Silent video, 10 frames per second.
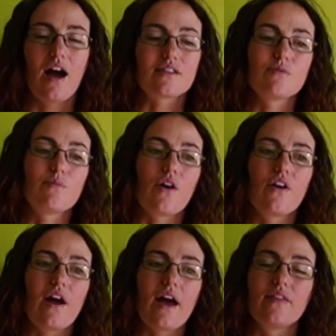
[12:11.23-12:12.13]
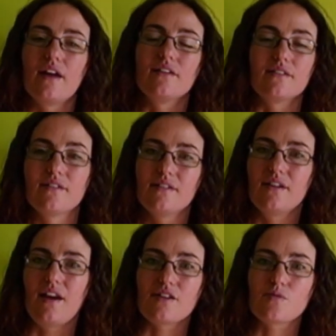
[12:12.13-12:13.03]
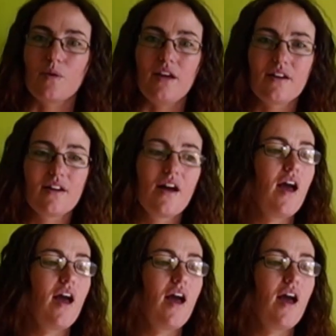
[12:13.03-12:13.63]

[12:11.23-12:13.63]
tomorrow and then next week.